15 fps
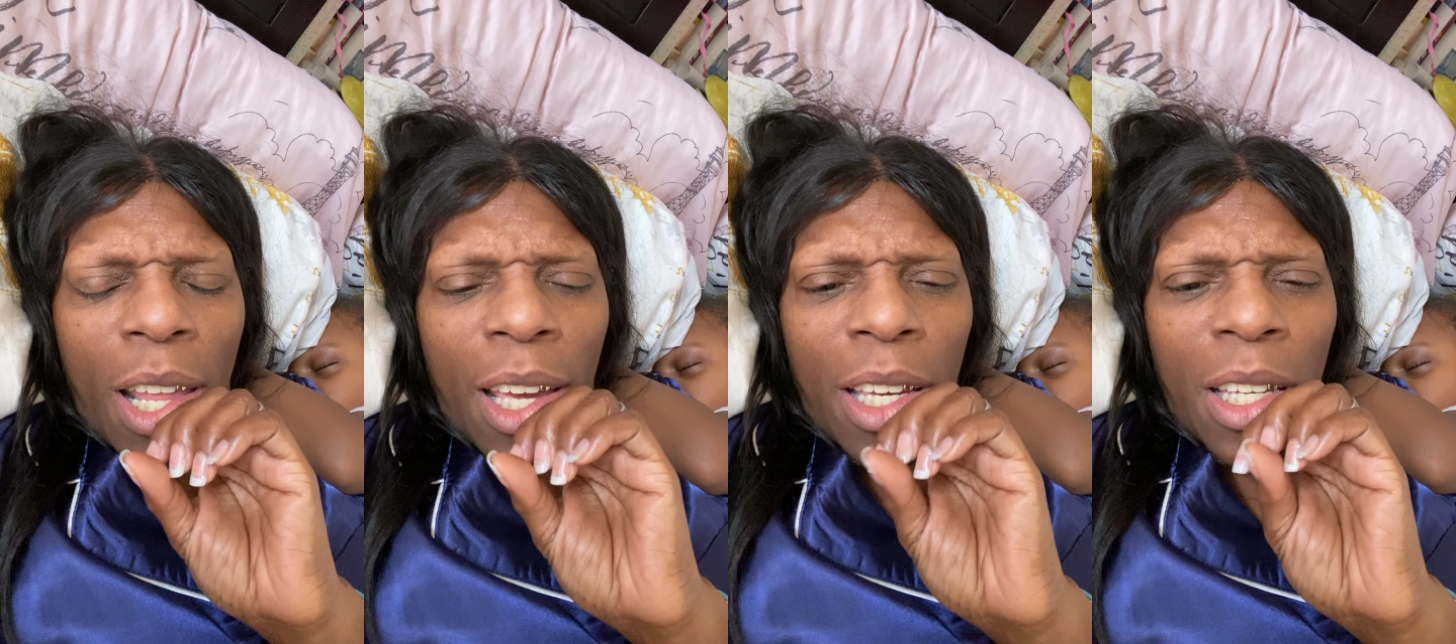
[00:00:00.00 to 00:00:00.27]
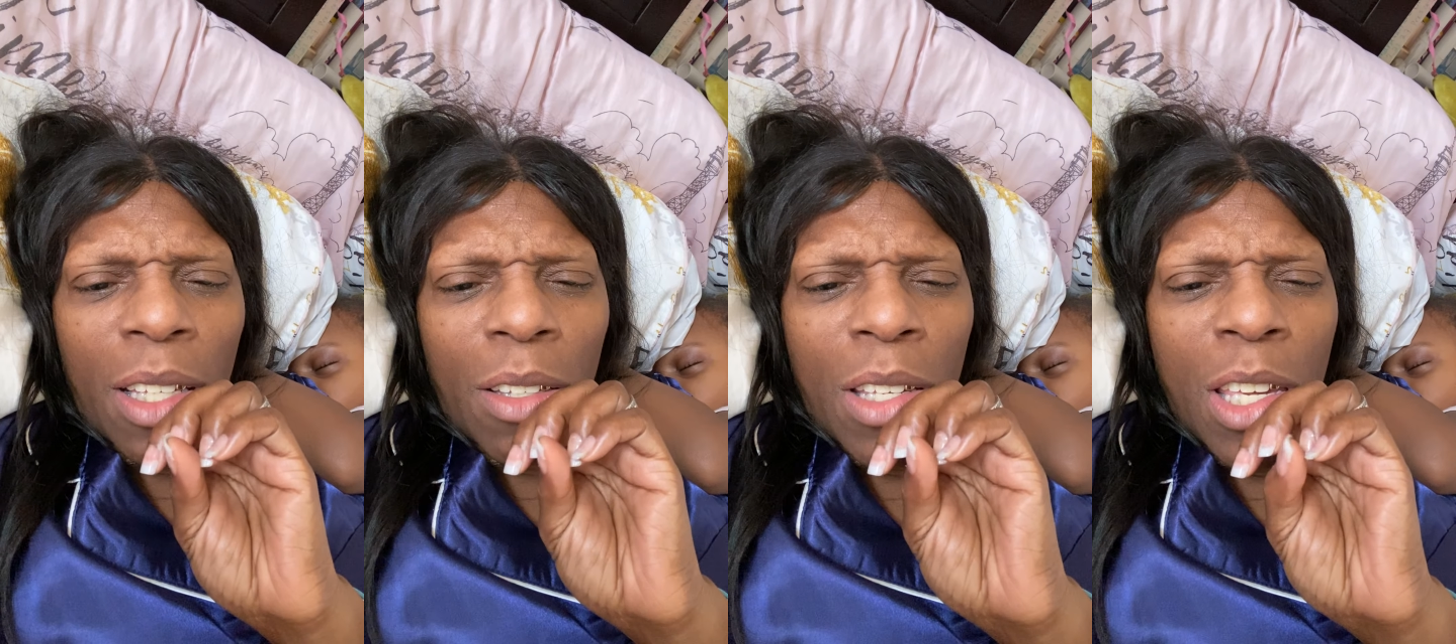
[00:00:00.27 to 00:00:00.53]
like
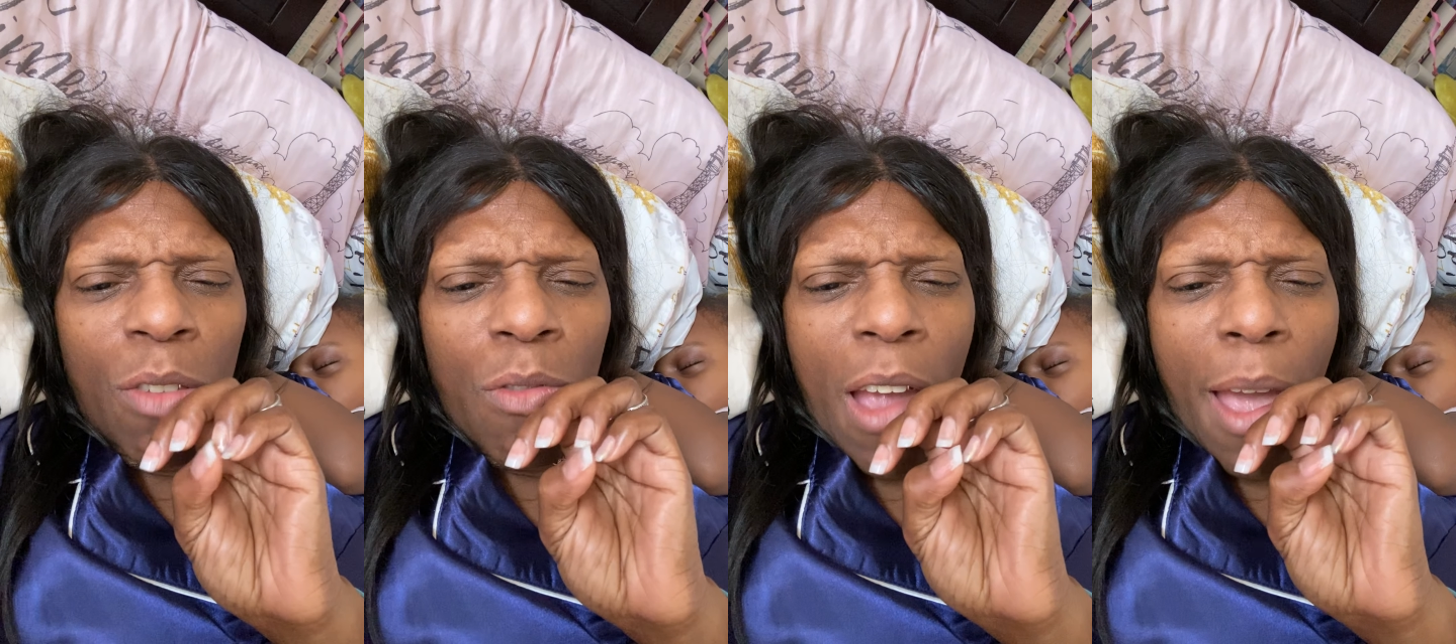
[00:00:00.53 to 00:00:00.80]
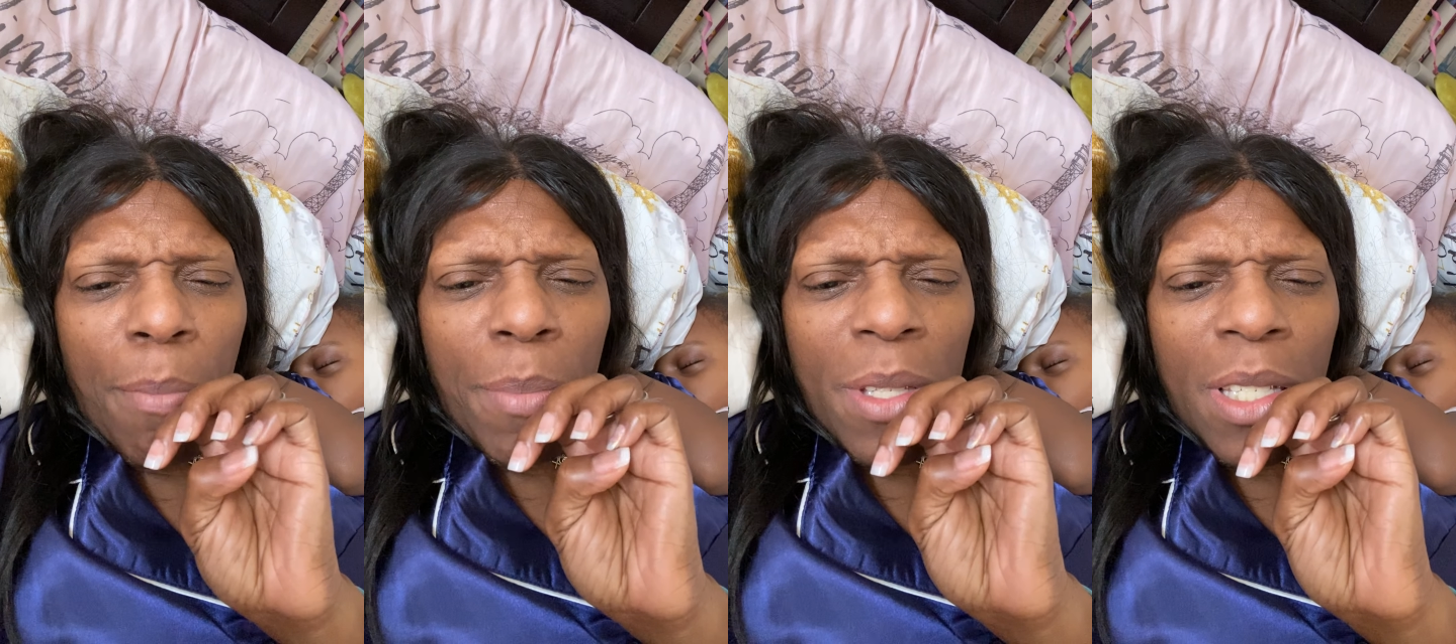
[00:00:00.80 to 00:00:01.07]
that. He
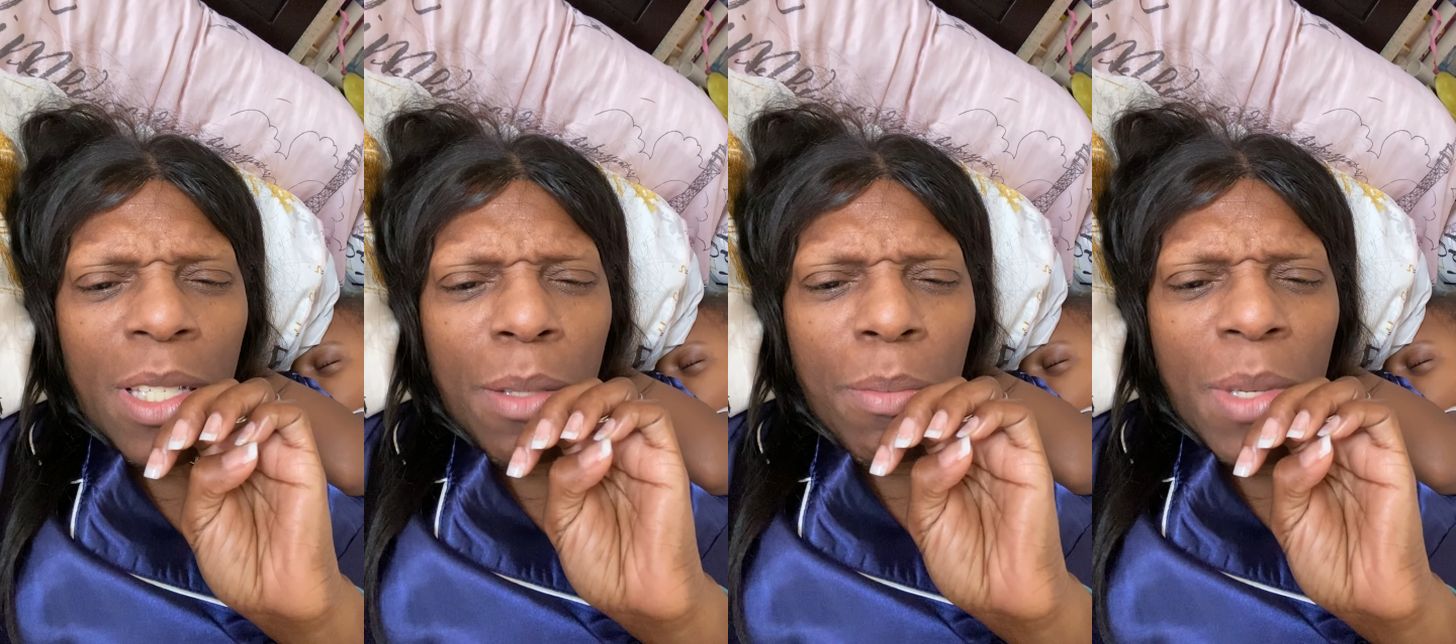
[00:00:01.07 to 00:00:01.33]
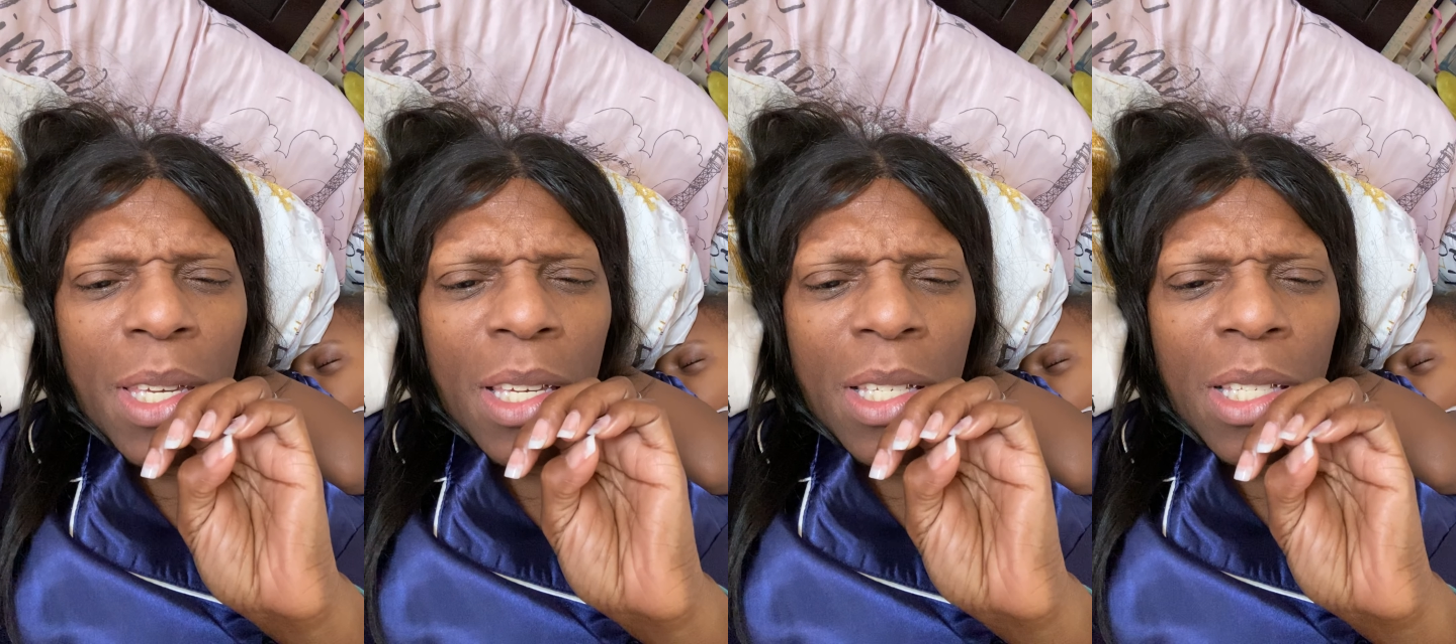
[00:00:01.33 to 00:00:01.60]
rapping to
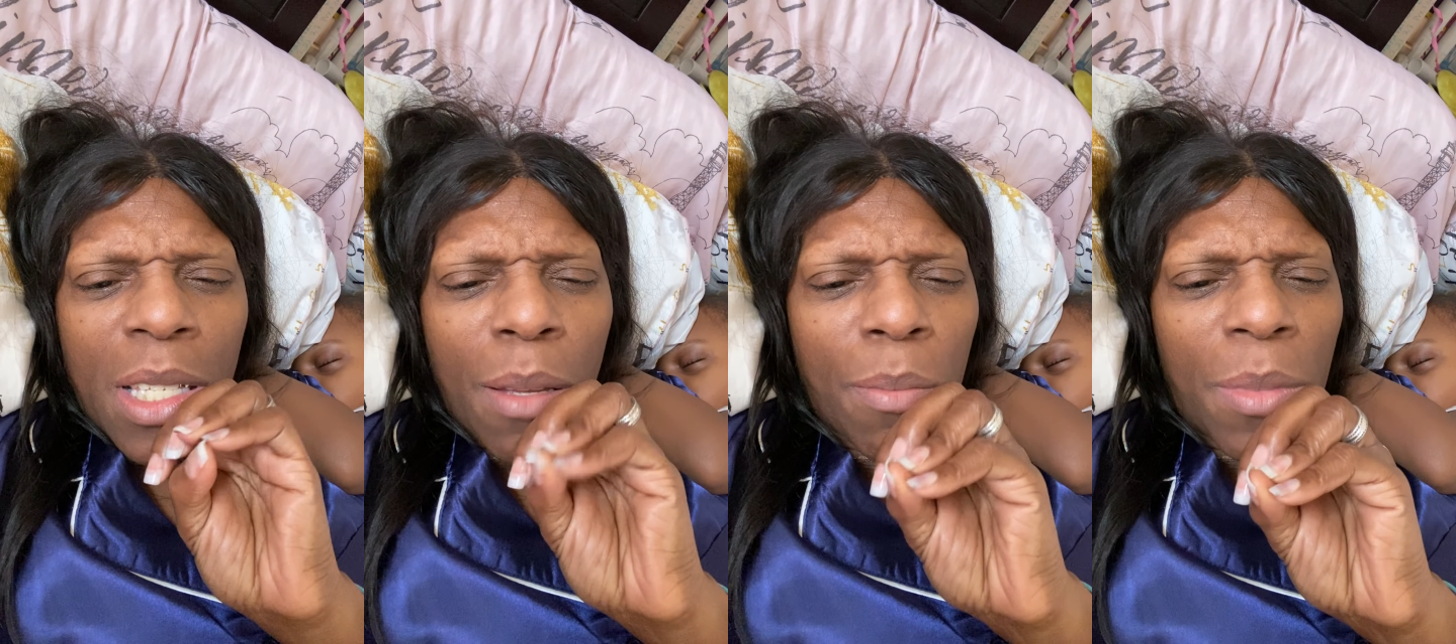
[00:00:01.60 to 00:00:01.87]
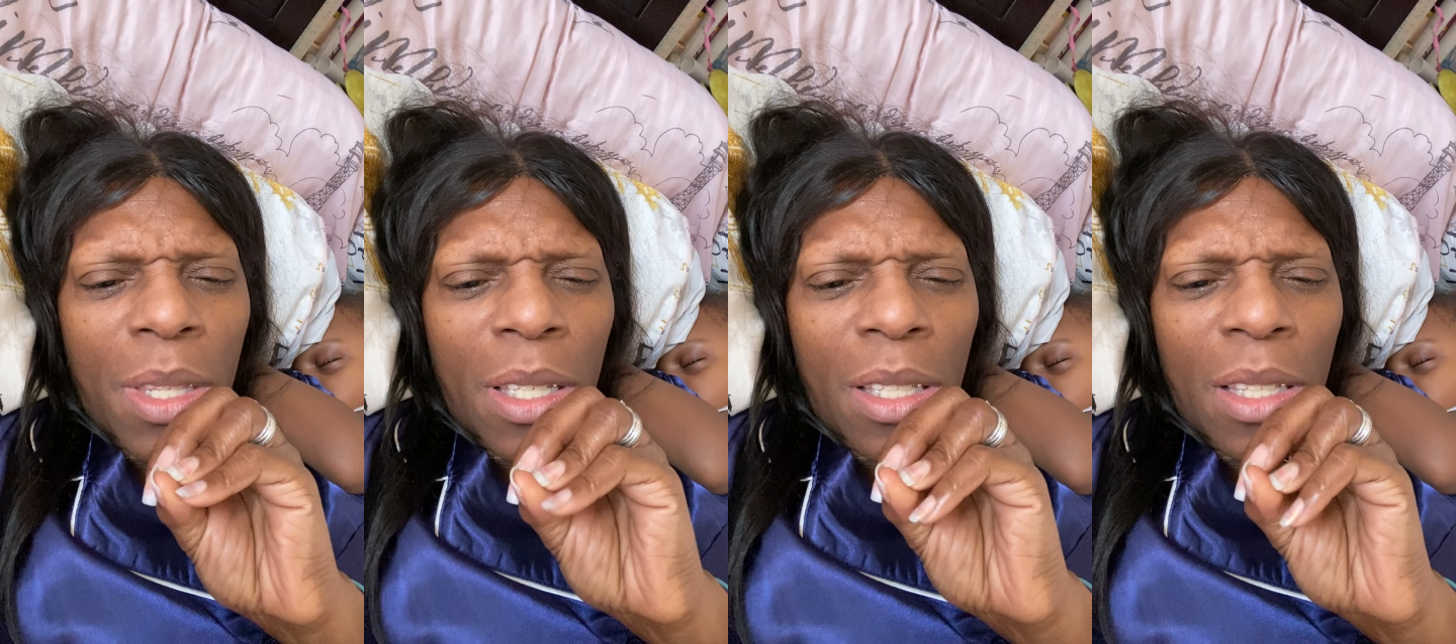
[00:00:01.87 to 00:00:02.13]
me or
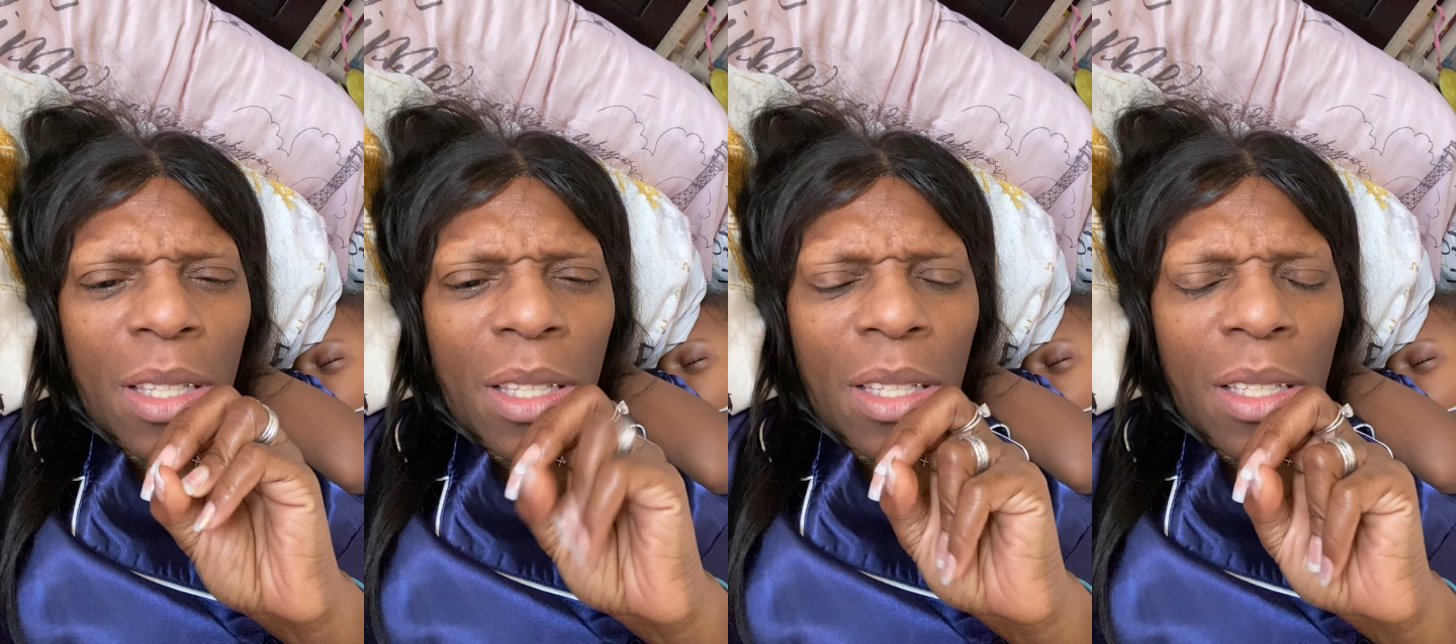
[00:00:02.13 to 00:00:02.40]
something